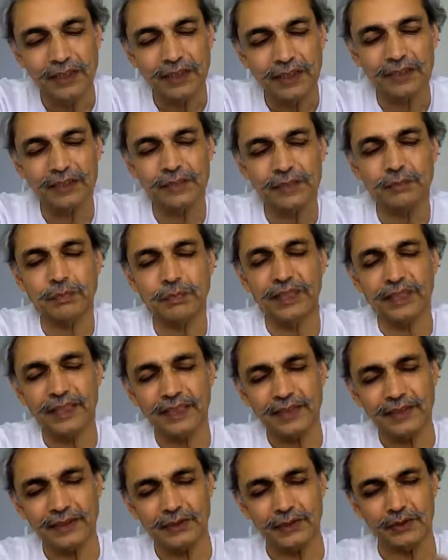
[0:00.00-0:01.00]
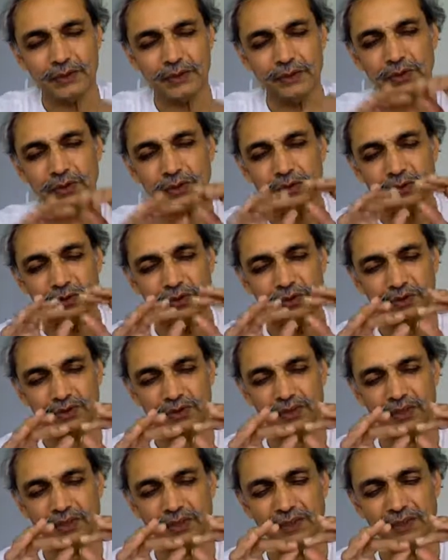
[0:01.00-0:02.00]
explains to you
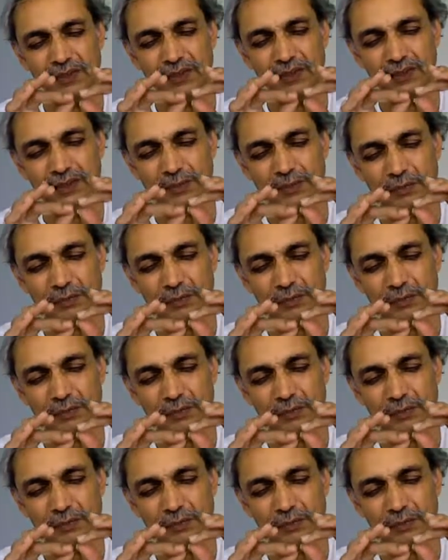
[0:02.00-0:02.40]
sentence